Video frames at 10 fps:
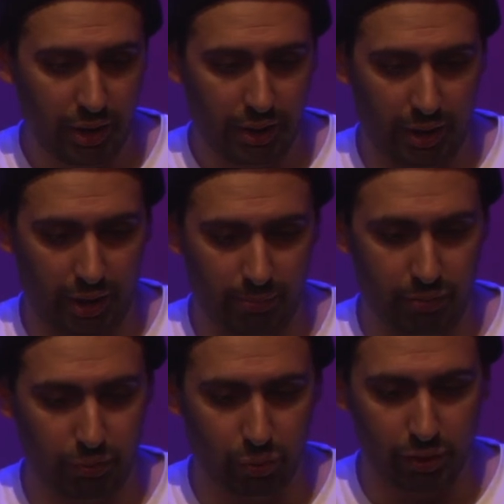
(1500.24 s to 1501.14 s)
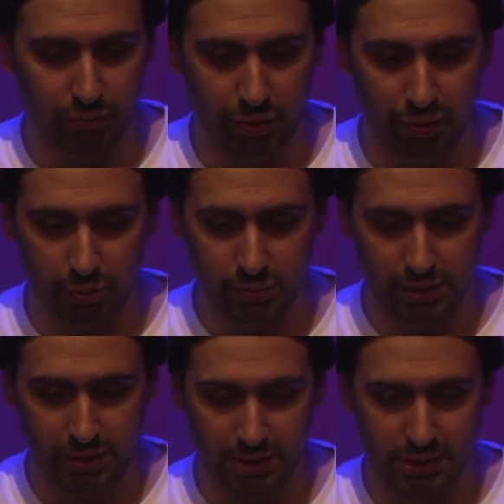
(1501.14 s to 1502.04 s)
and recording vocals
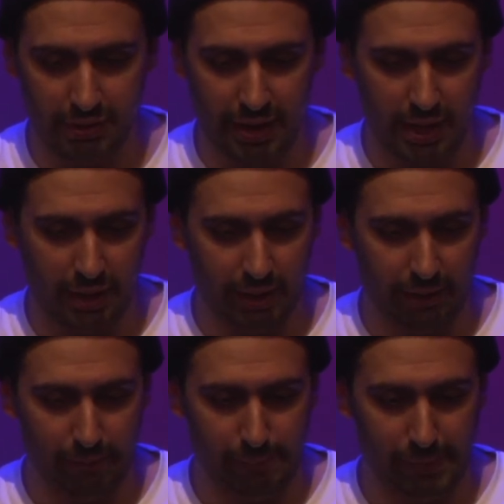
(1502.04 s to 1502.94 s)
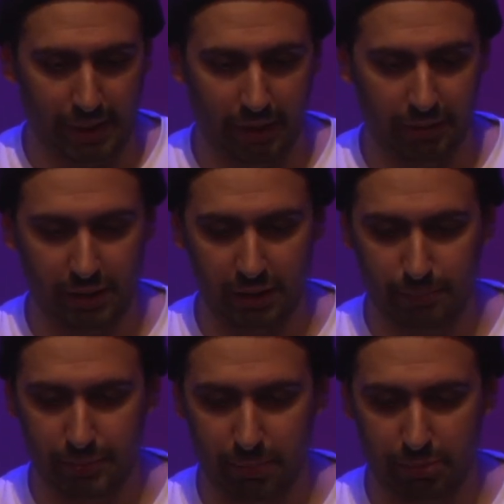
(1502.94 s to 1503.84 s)
and things like that. And I
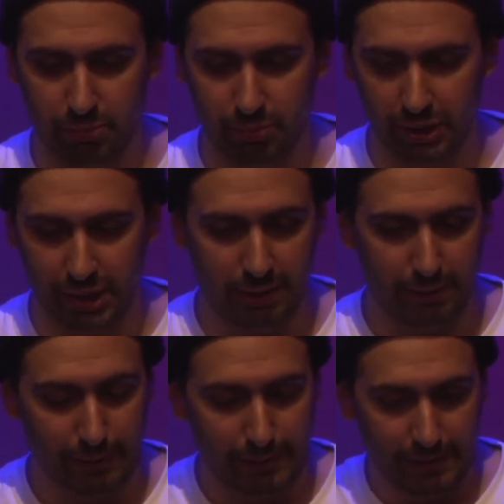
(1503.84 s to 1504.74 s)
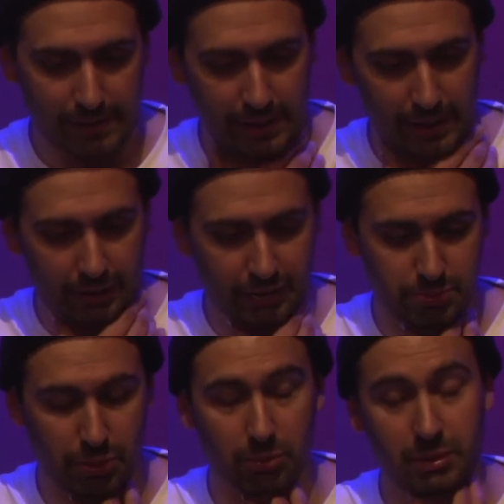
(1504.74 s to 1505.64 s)
think there's probably
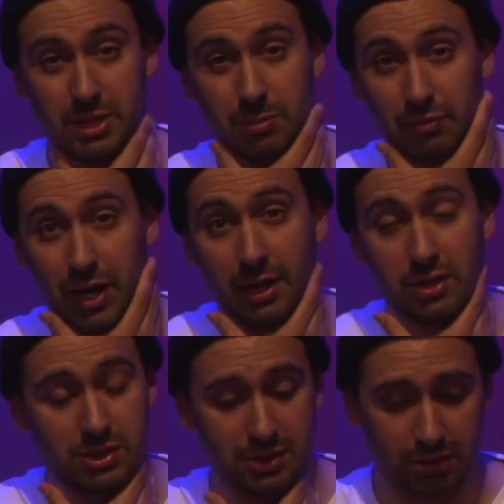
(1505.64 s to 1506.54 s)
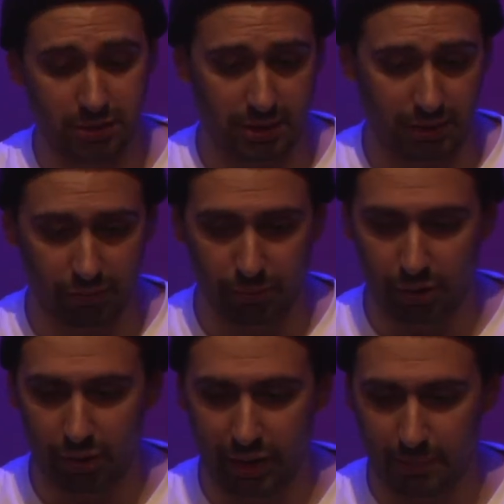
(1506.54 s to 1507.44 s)
some advantages to different
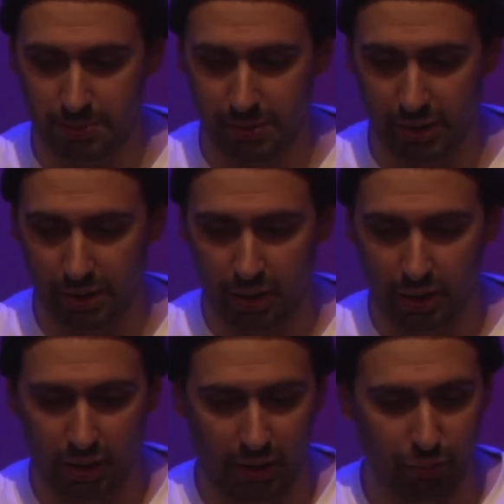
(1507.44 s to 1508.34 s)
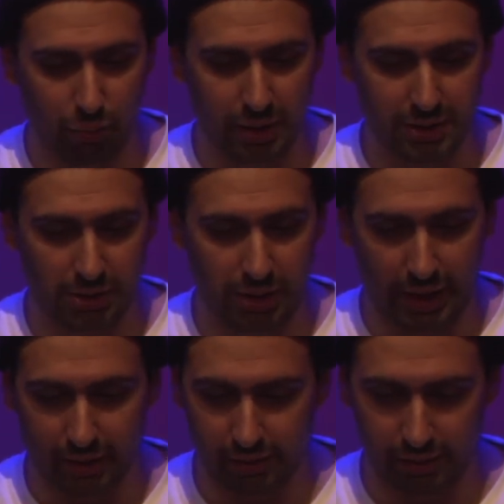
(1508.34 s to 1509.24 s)
programs, but I've always
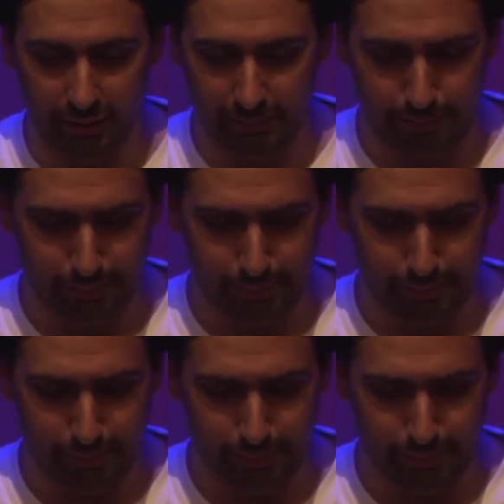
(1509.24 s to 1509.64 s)
liked the